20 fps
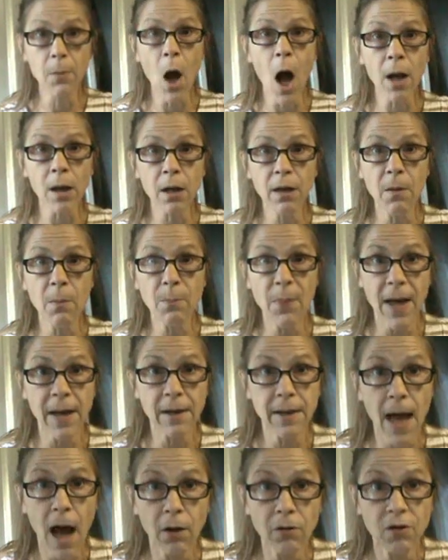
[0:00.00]
I'm not going to
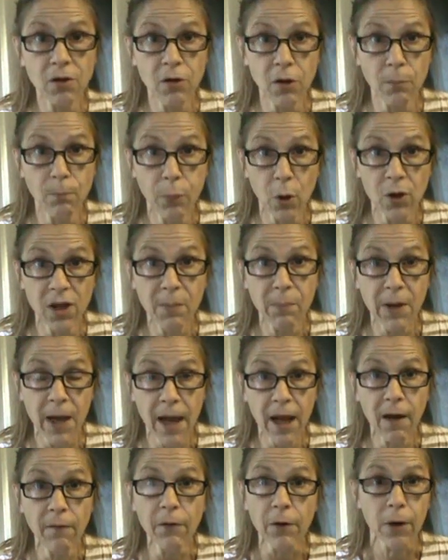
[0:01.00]
bend down to their bully
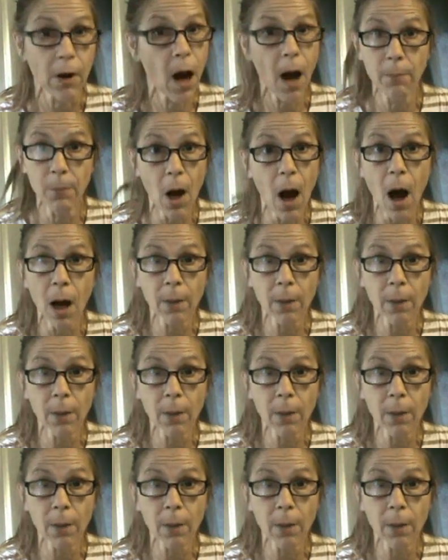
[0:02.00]
behavior. I'm